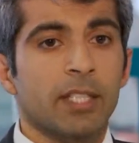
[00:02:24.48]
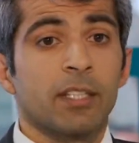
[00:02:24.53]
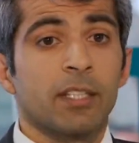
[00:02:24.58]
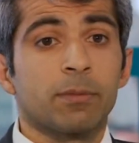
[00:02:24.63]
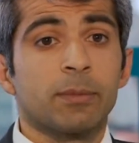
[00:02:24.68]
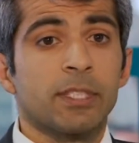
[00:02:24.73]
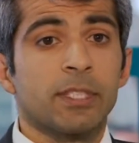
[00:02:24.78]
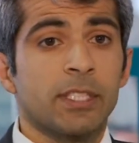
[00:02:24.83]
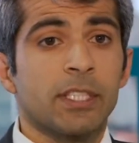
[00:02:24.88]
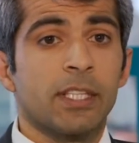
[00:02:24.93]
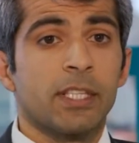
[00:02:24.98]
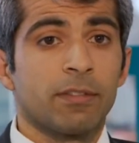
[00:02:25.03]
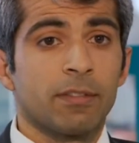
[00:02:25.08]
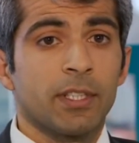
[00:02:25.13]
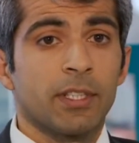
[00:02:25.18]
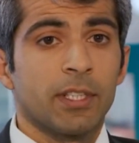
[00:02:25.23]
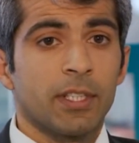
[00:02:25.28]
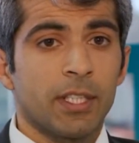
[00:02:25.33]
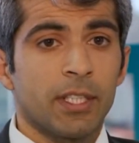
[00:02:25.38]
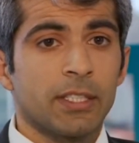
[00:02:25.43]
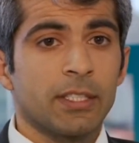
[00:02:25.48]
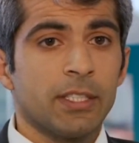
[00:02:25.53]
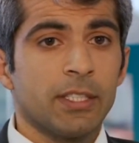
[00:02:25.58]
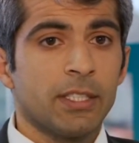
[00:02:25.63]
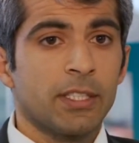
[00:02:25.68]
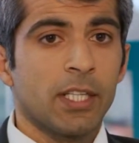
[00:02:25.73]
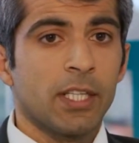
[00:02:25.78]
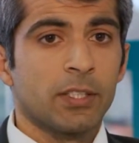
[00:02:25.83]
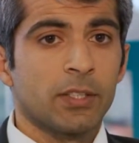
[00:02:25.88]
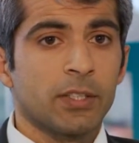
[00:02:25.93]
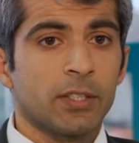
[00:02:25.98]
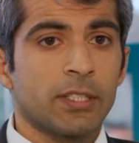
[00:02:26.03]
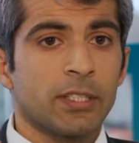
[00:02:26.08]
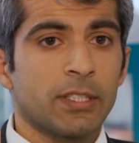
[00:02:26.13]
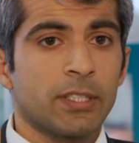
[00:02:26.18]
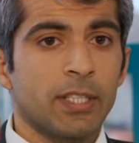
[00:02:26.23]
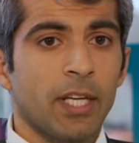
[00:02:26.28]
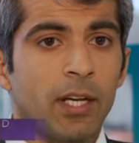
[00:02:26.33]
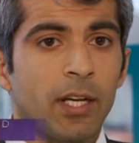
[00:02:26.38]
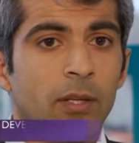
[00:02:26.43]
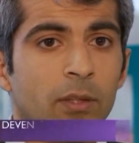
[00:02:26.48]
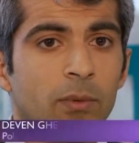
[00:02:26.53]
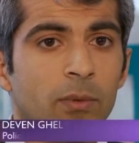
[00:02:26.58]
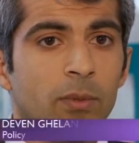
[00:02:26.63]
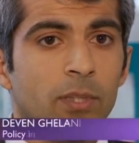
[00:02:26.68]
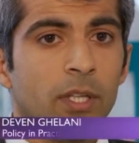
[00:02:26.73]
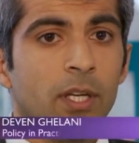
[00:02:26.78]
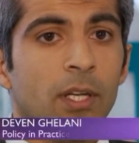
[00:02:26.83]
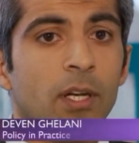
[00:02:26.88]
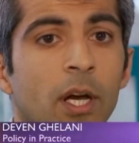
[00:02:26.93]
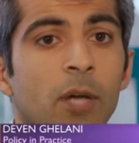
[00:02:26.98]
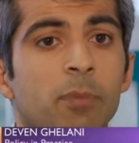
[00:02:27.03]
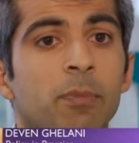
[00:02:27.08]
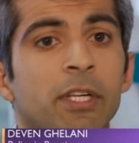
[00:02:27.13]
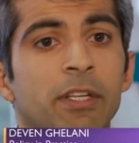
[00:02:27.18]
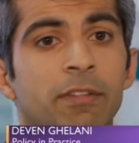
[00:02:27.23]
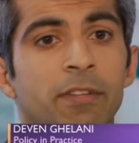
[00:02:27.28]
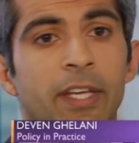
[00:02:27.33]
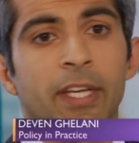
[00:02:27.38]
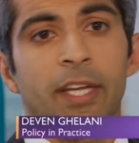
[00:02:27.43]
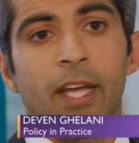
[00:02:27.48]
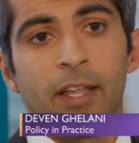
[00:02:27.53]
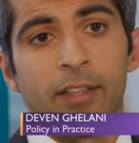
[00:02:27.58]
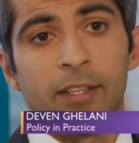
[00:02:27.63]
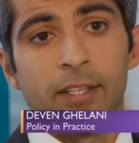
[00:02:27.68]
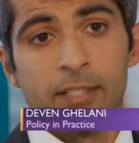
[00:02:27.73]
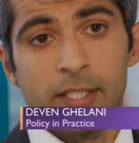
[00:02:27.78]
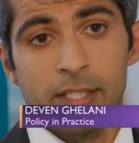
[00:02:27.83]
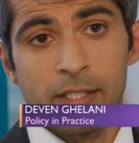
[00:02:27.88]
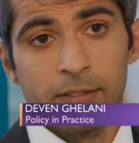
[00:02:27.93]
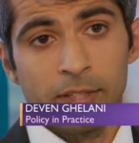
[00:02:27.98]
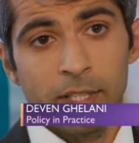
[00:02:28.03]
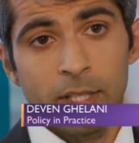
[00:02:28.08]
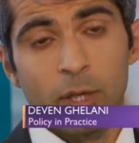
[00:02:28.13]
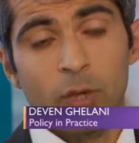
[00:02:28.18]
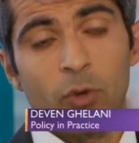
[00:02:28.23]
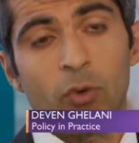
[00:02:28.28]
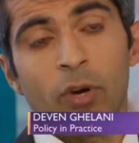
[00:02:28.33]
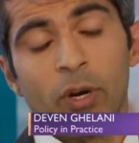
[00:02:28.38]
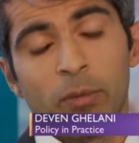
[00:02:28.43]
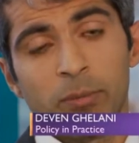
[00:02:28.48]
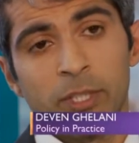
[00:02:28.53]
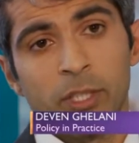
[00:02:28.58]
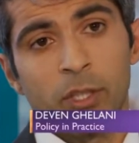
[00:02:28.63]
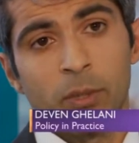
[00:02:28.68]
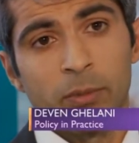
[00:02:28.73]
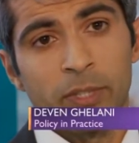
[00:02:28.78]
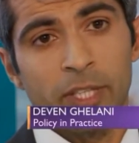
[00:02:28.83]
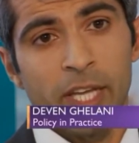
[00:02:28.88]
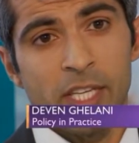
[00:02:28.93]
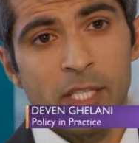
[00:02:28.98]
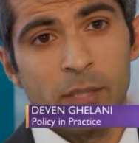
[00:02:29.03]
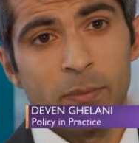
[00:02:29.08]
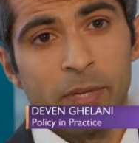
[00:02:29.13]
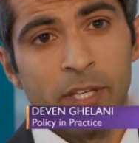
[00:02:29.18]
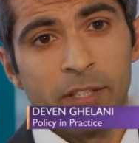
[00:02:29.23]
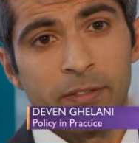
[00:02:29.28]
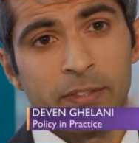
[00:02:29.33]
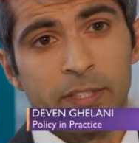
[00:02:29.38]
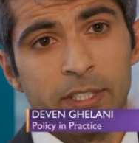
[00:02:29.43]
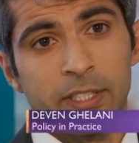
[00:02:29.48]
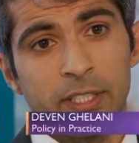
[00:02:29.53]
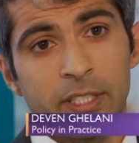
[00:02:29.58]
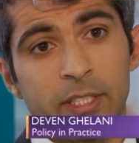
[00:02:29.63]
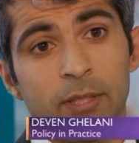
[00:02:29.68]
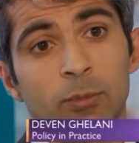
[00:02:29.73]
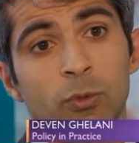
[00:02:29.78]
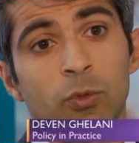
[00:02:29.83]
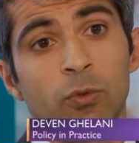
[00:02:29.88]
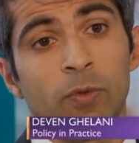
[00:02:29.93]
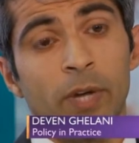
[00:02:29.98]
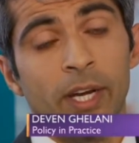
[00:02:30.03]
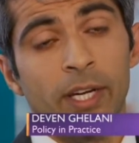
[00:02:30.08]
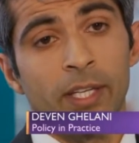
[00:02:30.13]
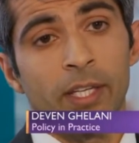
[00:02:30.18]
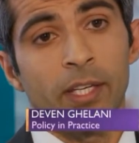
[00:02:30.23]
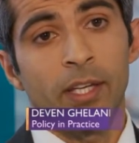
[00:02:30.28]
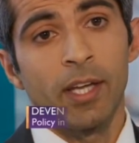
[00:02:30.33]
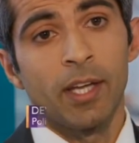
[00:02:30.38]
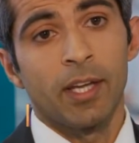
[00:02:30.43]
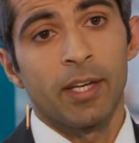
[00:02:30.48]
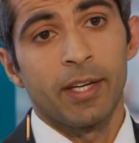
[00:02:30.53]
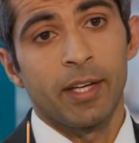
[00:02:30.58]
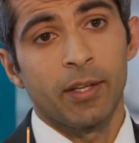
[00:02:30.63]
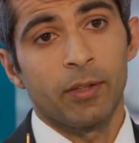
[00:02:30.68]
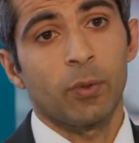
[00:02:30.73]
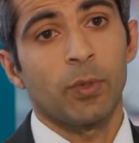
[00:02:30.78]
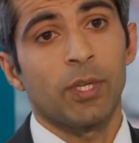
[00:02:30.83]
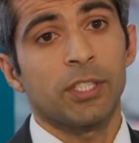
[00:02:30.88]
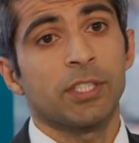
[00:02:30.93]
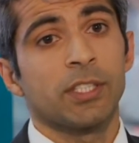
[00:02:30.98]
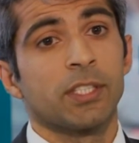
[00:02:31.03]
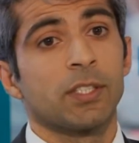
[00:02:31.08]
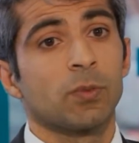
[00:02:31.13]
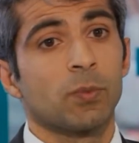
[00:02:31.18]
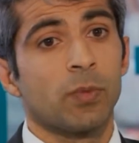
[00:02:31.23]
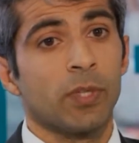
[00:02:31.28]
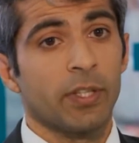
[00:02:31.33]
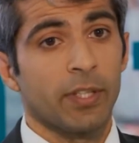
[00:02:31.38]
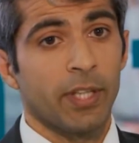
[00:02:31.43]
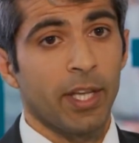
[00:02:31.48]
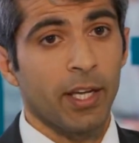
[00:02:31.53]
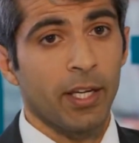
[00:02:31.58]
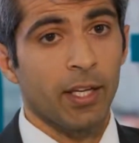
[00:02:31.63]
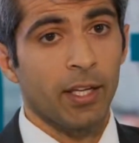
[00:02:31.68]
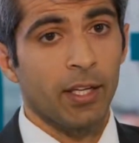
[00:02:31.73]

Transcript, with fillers: government deliver IT change on this scale? Well, I, I, believe they can. They're delivering an incredibly complicated benefit system already. Now, the question is, will they?